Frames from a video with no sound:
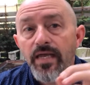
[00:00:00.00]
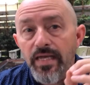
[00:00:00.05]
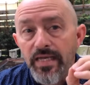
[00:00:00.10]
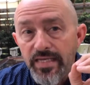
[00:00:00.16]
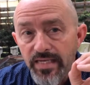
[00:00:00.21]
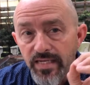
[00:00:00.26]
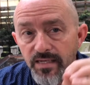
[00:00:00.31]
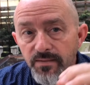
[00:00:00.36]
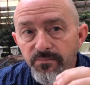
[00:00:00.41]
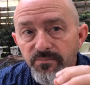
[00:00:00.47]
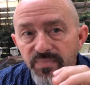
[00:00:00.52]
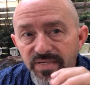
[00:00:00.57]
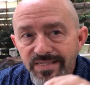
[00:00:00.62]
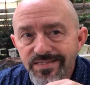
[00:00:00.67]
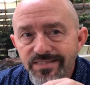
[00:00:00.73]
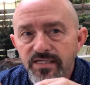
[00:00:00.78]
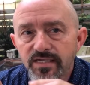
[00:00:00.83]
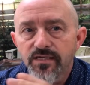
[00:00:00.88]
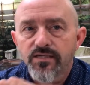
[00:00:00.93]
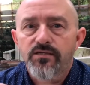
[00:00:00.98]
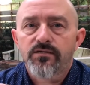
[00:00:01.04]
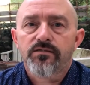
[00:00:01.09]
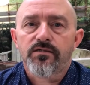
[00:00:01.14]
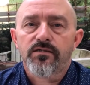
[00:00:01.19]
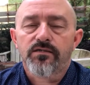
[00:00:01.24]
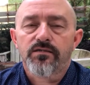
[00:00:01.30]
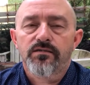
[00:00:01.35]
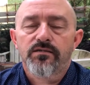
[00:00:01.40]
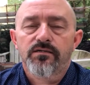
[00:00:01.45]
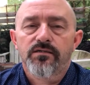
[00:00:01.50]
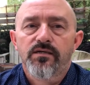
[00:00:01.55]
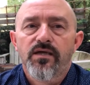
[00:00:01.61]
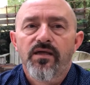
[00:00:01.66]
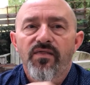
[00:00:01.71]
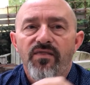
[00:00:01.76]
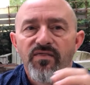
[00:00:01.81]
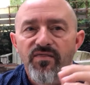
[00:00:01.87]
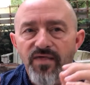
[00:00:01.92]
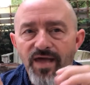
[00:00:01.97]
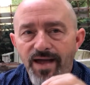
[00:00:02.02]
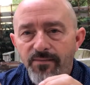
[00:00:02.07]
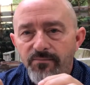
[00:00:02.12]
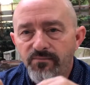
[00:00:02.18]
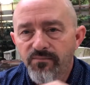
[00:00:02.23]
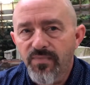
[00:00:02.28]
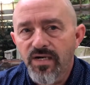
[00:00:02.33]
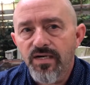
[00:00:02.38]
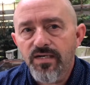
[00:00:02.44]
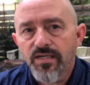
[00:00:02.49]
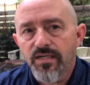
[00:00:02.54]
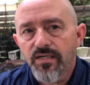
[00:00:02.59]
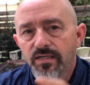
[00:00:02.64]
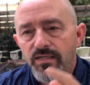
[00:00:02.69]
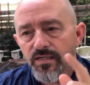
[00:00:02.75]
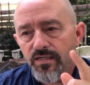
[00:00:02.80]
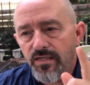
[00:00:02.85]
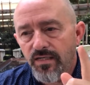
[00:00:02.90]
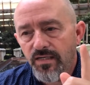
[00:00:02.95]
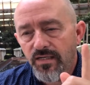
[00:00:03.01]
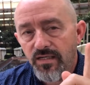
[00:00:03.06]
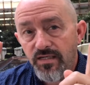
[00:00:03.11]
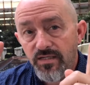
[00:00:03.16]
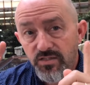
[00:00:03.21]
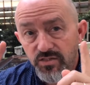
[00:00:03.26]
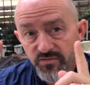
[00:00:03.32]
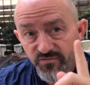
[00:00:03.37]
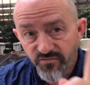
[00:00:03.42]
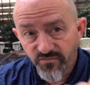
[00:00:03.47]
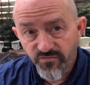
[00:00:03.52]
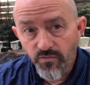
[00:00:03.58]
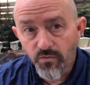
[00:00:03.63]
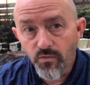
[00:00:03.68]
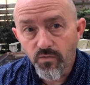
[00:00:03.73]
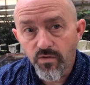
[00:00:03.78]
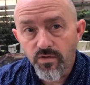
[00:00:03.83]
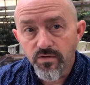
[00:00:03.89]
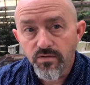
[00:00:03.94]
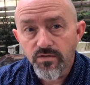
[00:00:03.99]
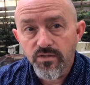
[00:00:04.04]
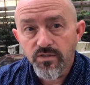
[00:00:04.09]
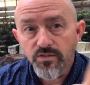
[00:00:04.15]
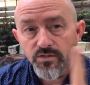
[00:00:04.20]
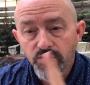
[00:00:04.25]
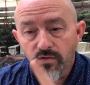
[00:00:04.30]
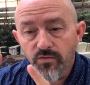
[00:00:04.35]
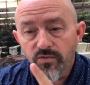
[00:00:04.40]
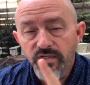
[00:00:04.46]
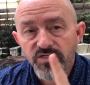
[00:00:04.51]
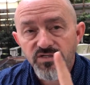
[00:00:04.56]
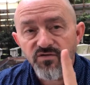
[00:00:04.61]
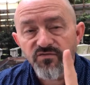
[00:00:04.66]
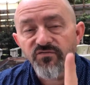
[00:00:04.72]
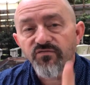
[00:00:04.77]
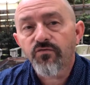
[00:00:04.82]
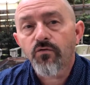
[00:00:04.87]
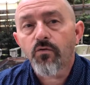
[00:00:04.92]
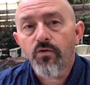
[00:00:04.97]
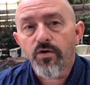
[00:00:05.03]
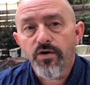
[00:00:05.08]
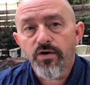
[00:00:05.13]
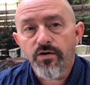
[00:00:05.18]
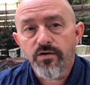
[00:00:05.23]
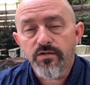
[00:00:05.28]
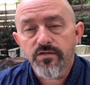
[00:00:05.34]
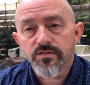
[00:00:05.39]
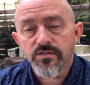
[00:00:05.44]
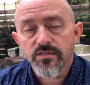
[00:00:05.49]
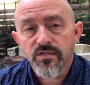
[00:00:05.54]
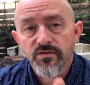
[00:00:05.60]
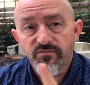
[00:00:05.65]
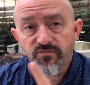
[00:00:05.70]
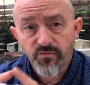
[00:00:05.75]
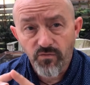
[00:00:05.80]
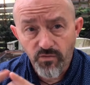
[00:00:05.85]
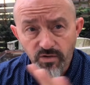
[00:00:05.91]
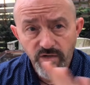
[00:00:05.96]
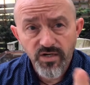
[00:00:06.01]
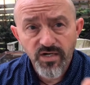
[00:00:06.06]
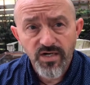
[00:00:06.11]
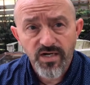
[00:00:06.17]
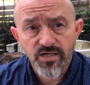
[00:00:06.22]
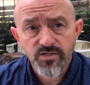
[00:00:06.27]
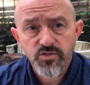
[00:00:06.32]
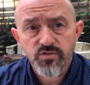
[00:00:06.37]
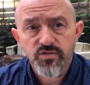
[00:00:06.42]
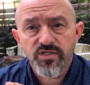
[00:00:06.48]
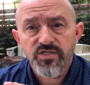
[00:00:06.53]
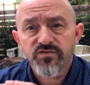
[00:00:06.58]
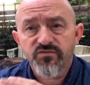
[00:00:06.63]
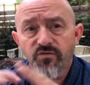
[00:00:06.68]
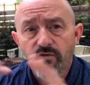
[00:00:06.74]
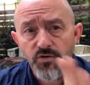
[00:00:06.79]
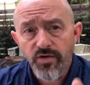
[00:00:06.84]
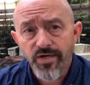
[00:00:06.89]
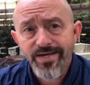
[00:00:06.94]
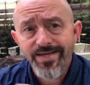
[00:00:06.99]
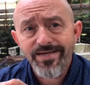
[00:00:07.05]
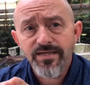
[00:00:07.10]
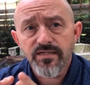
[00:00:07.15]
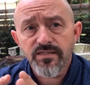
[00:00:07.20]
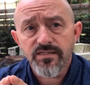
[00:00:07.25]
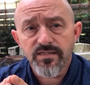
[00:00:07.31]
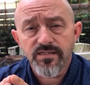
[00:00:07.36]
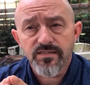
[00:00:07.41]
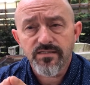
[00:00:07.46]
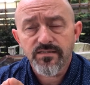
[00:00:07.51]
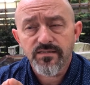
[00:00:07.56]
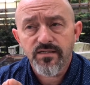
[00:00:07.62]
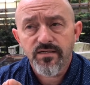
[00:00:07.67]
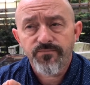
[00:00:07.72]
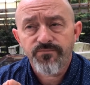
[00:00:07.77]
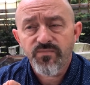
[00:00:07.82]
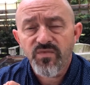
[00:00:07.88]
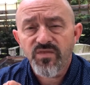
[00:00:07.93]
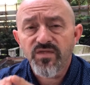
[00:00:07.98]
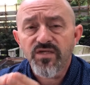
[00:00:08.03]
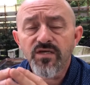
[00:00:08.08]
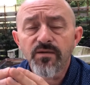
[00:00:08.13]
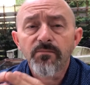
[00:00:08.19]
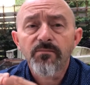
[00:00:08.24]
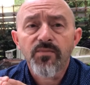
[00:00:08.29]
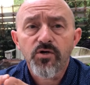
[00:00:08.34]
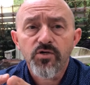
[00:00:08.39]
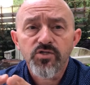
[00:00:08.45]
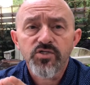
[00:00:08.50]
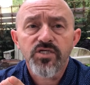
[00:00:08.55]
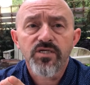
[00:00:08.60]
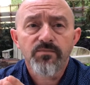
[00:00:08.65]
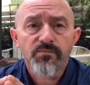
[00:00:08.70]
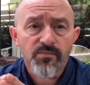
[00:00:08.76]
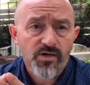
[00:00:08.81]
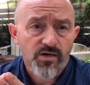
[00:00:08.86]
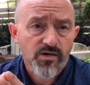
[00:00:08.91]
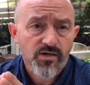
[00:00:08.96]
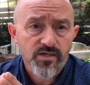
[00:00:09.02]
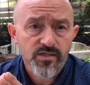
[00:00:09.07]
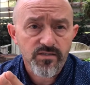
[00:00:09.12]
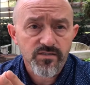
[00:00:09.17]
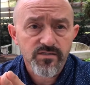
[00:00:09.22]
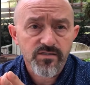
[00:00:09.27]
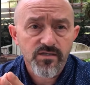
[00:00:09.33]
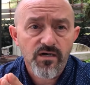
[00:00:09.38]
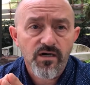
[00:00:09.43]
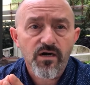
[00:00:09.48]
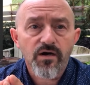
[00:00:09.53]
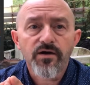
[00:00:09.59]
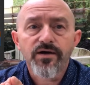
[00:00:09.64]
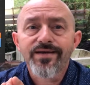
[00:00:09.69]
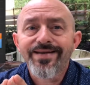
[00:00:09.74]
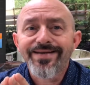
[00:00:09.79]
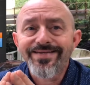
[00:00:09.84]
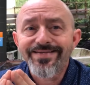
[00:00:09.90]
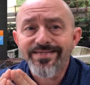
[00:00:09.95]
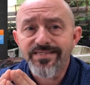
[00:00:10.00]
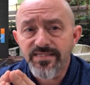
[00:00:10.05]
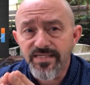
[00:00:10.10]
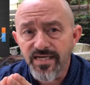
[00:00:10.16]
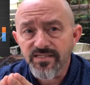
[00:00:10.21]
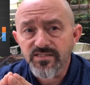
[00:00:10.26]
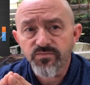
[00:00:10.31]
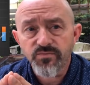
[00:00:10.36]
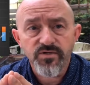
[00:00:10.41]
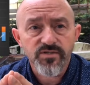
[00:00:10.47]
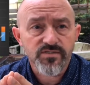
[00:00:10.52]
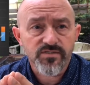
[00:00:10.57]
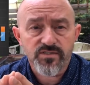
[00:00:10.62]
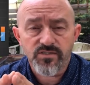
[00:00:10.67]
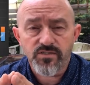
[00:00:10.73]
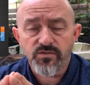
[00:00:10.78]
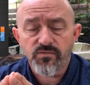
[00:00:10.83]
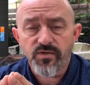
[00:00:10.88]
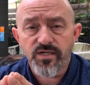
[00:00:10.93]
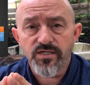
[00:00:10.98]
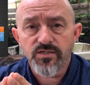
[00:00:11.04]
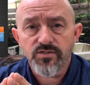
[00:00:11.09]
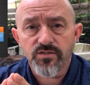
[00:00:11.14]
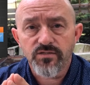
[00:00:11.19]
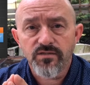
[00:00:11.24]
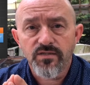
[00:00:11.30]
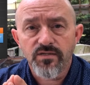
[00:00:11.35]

In particular, that money is foreign, going to foreigners, foreign countries, foreign entities. The emerging markets are in a desperate situation.